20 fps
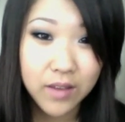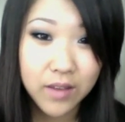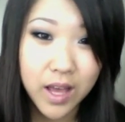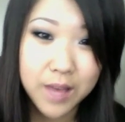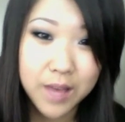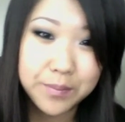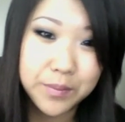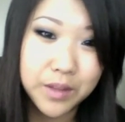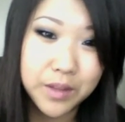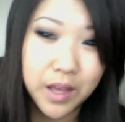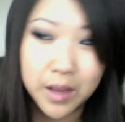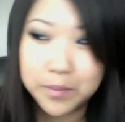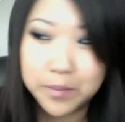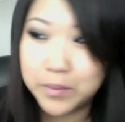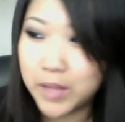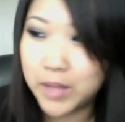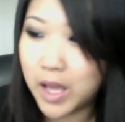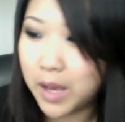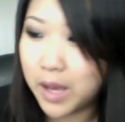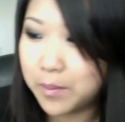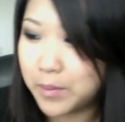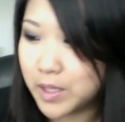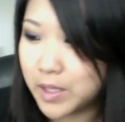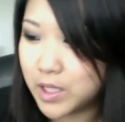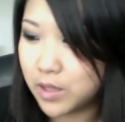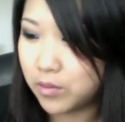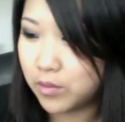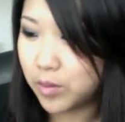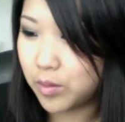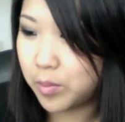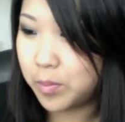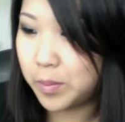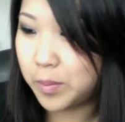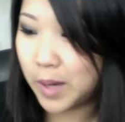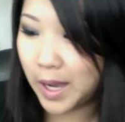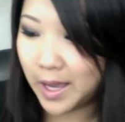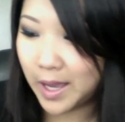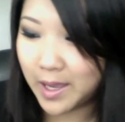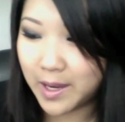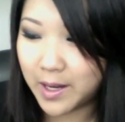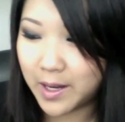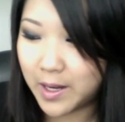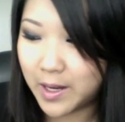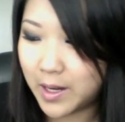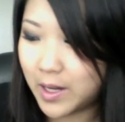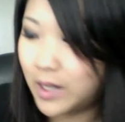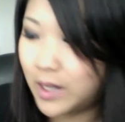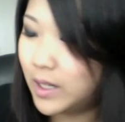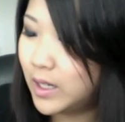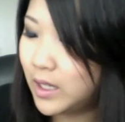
I'm not much of a buyer.